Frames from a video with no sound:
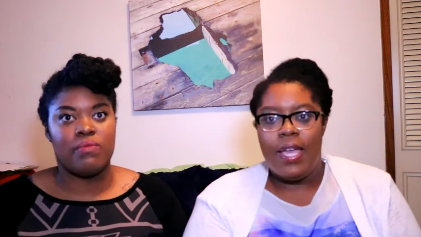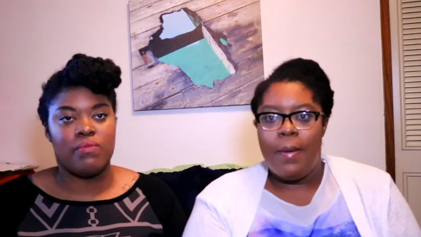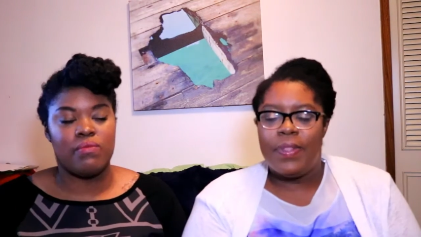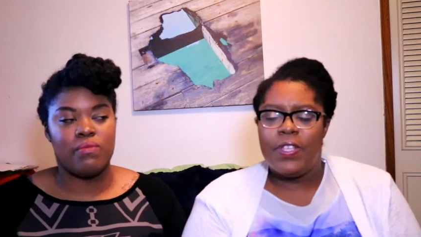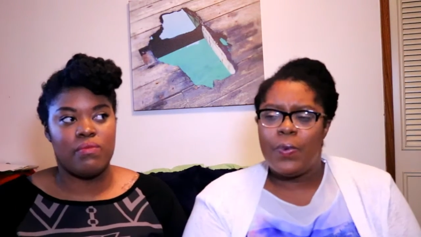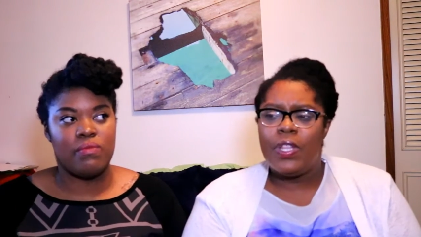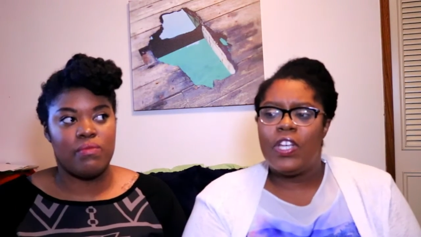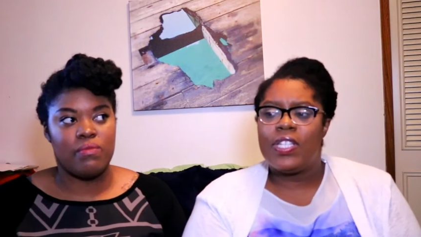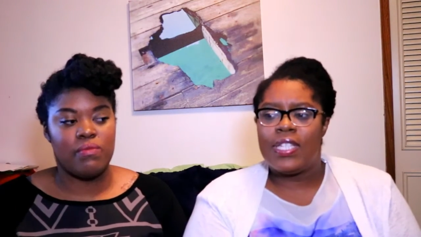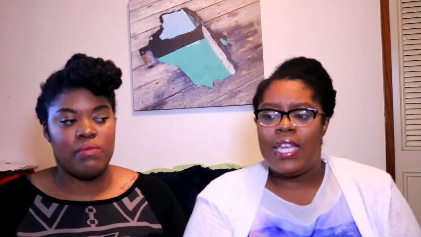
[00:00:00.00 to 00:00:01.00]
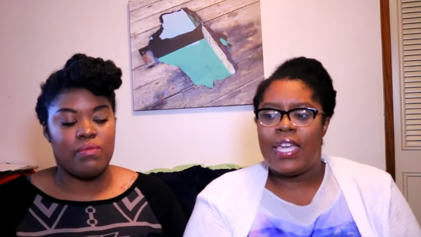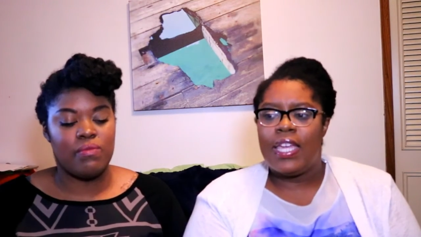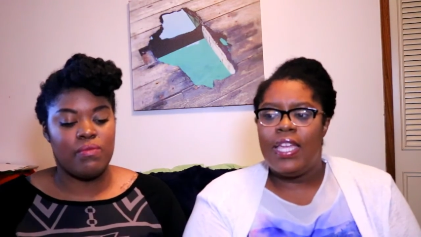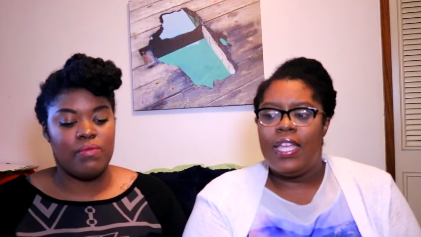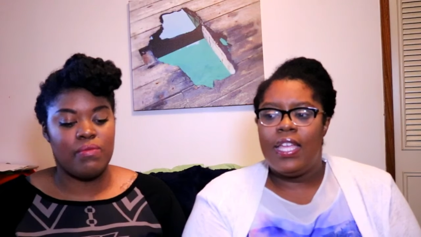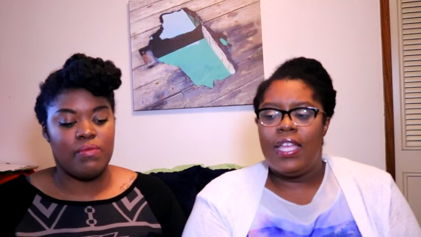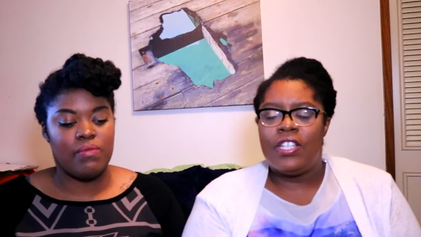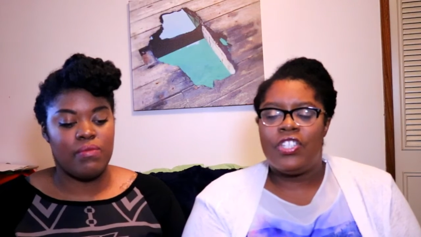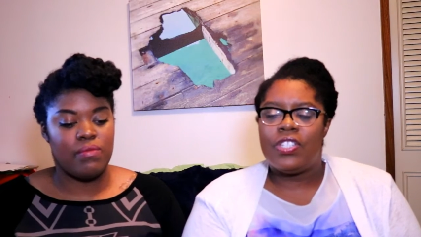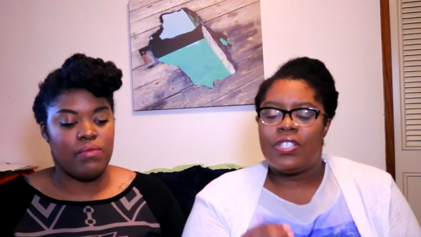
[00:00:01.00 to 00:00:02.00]
Speaker 1: But this one looks like it's
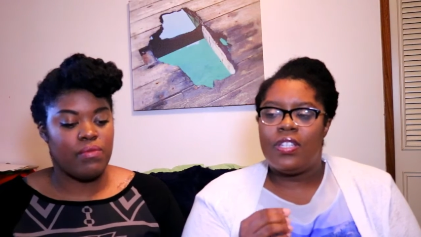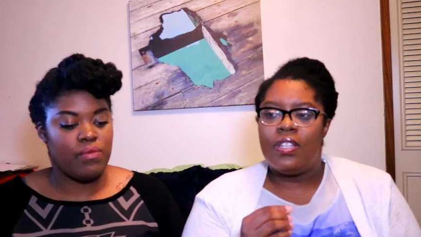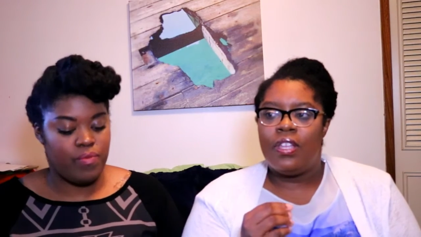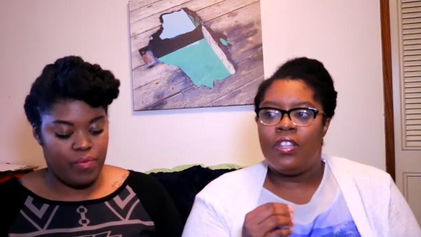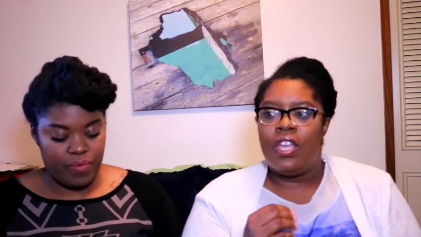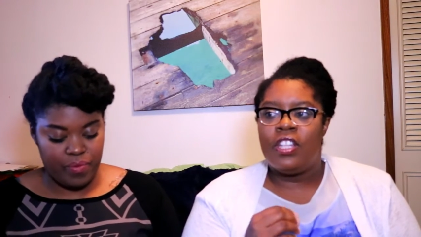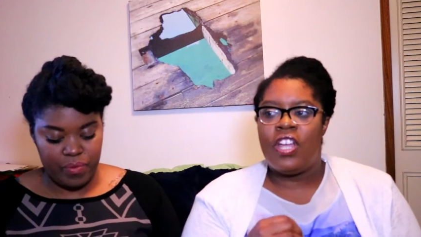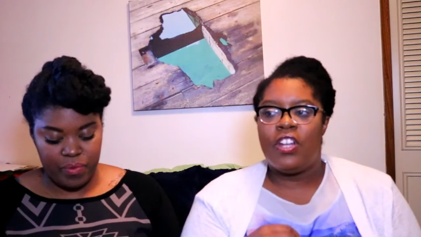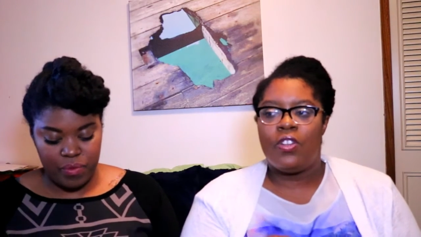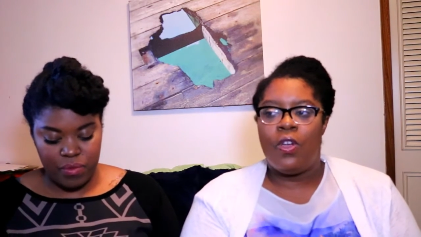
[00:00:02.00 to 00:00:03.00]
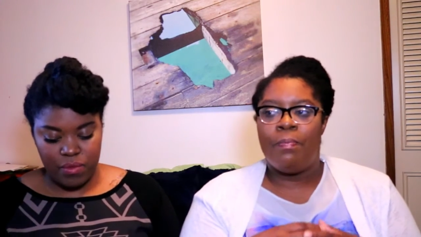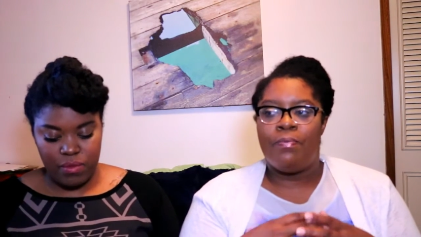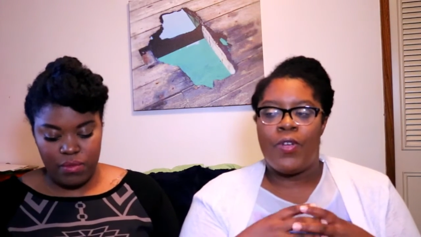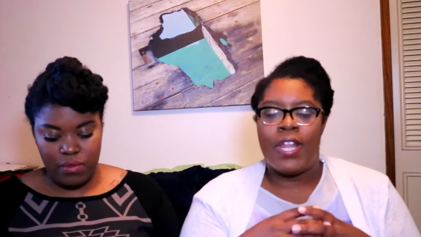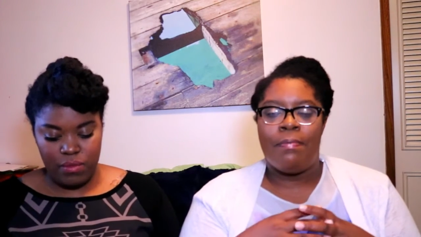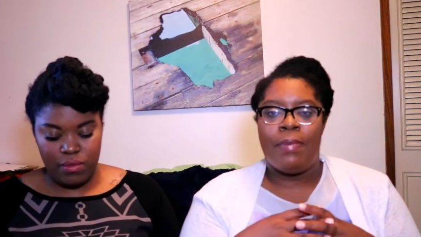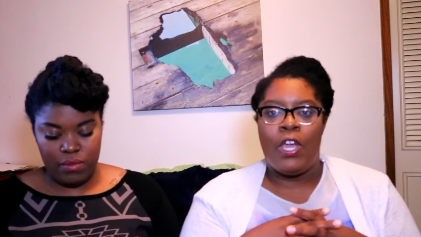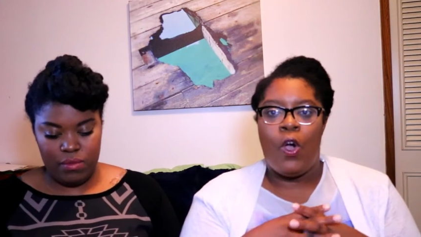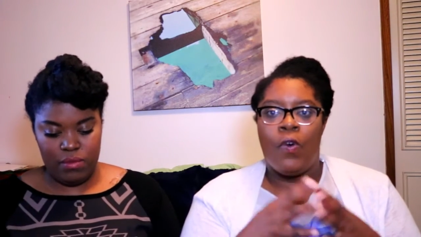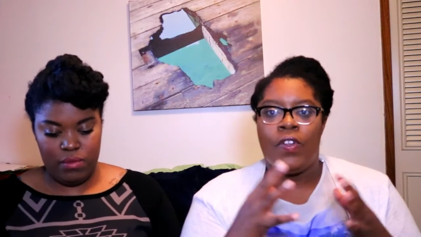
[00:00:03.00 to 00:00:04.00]
just, it's not trying to be
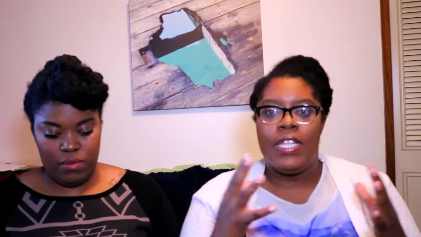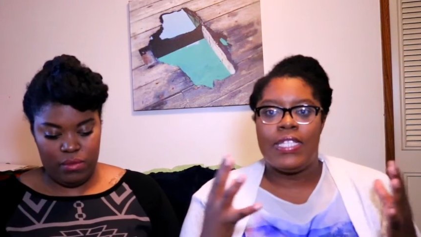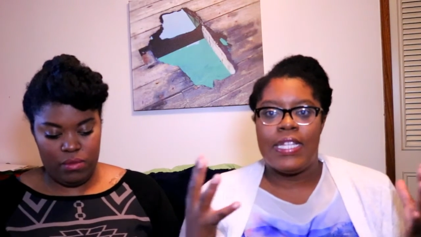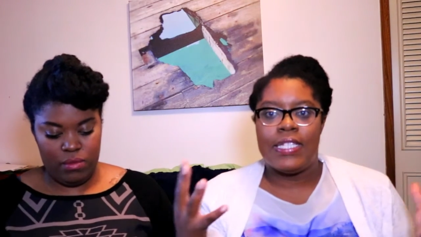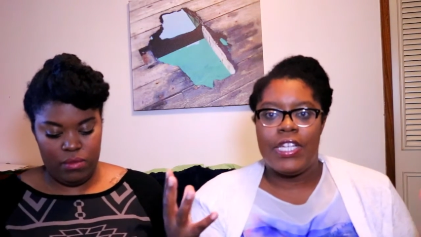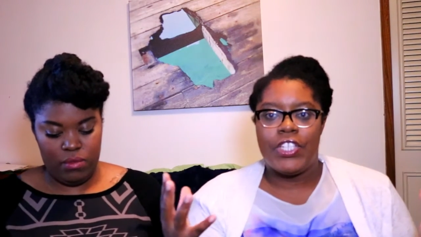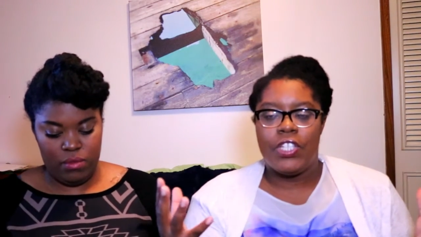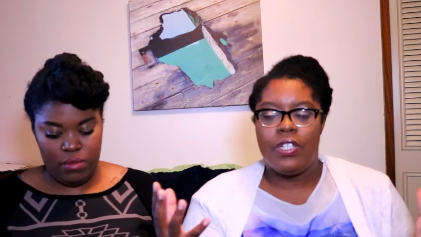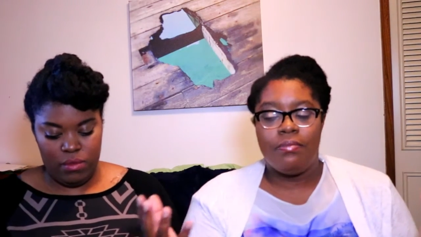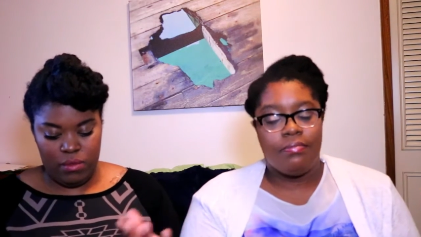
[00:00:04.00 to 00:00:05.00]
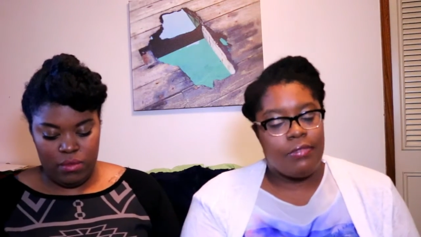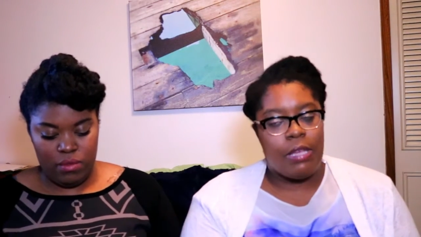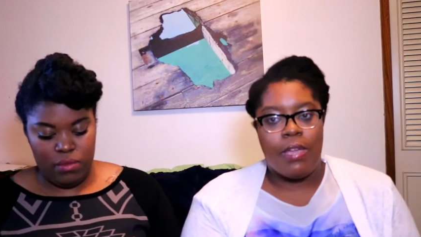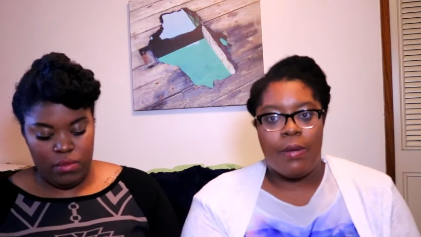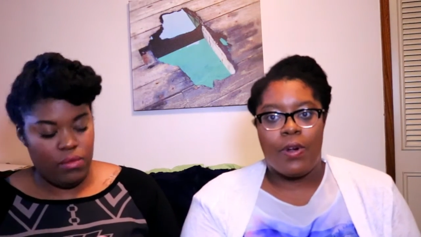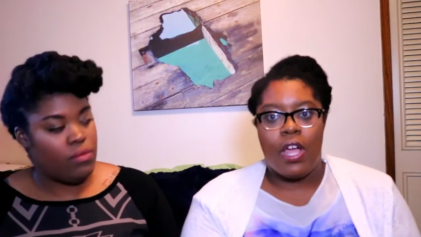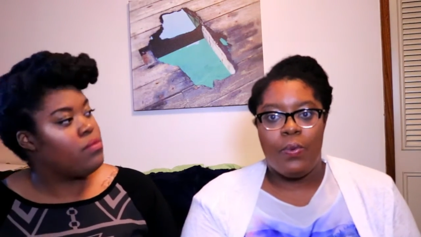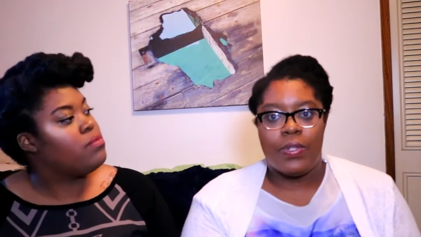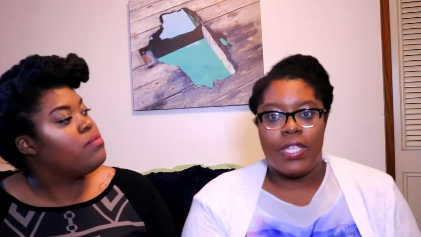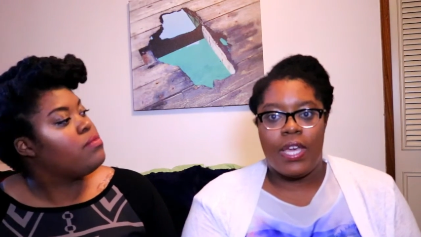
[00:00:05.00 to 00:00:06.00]
overly sensational. Maybe I'm wrong,
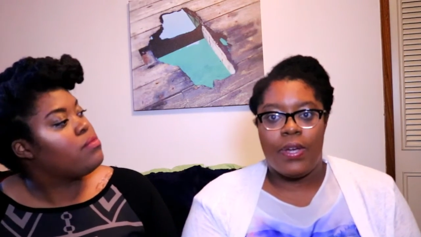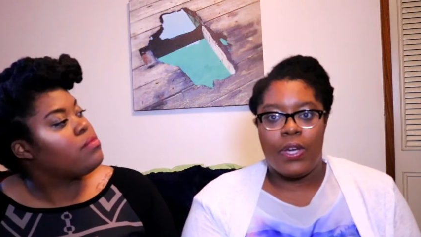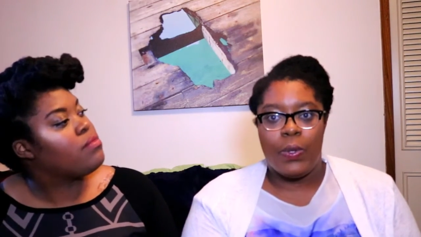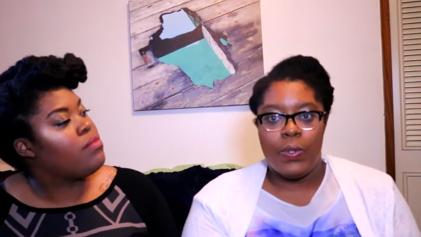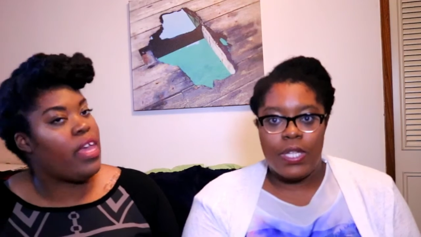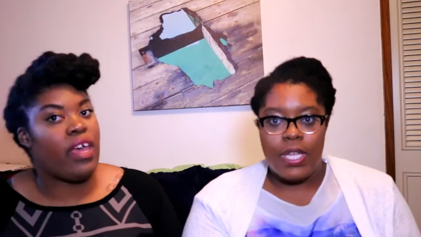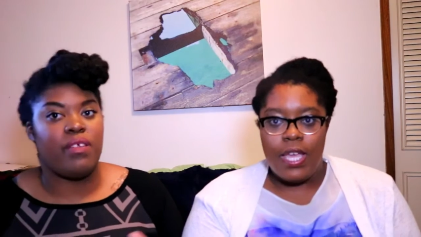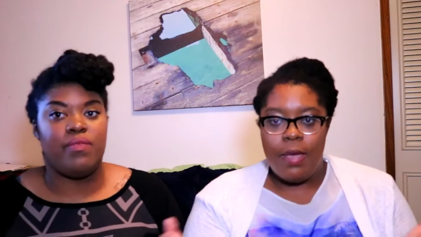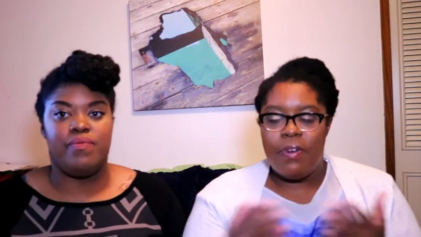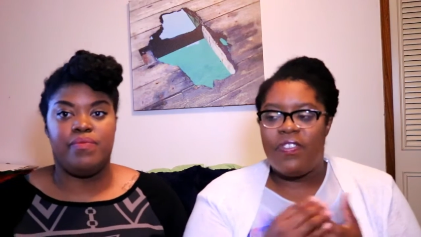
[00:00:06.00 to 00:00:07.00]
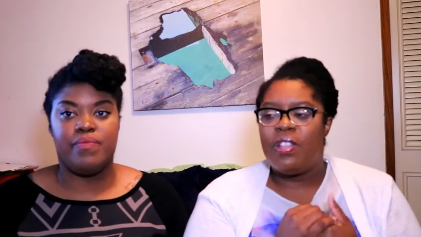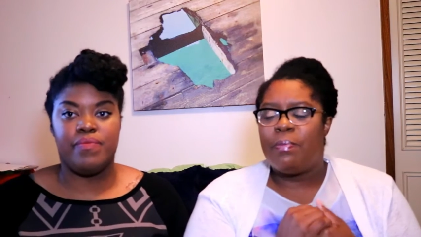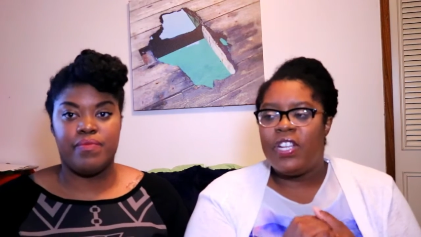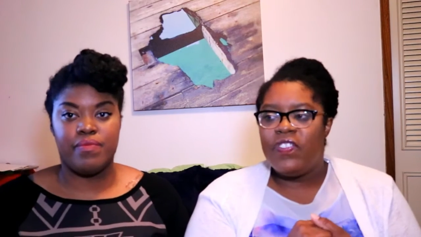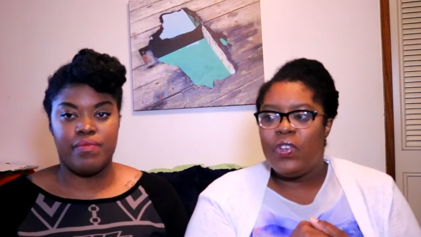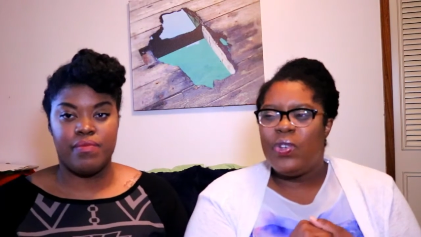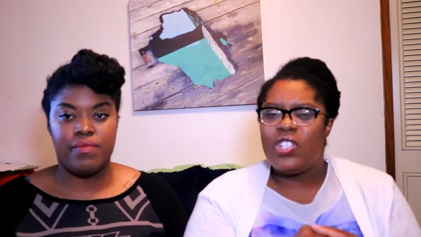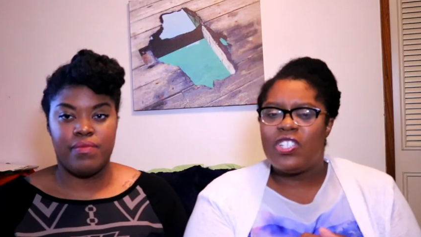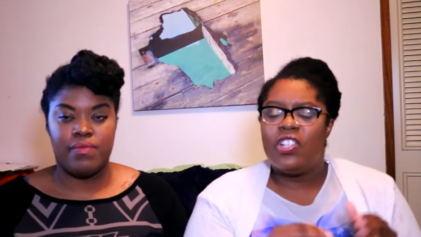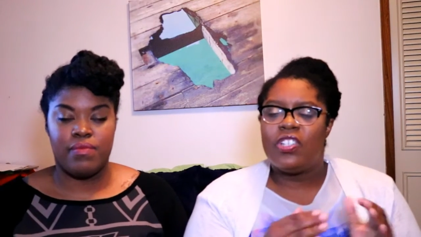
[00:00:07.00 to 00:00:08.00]
we'll see how it goes. Yeah. But from the preview, it
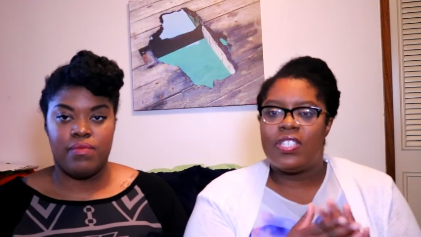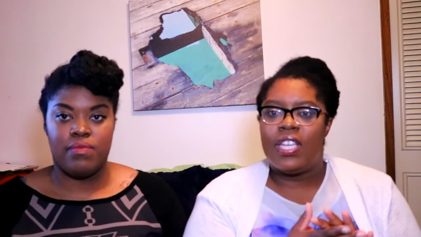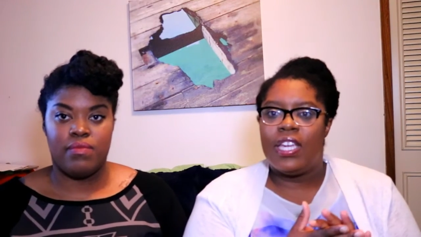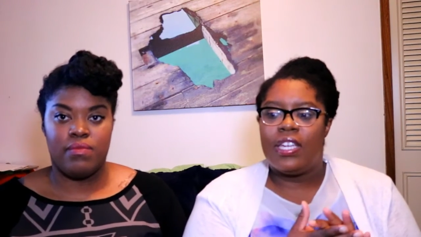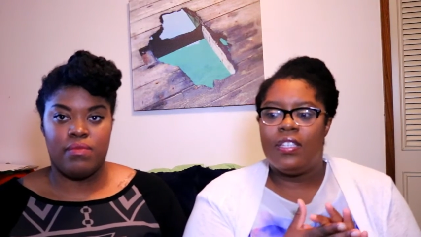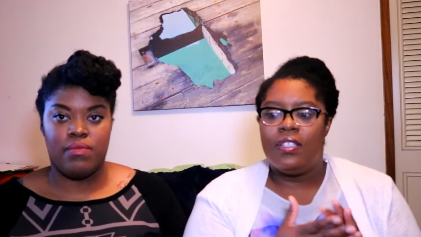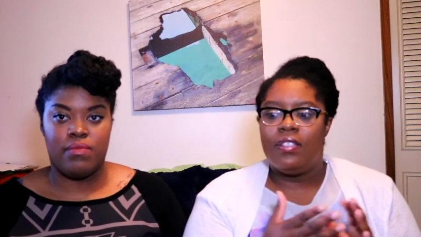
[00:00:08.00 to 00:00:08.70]
just looks like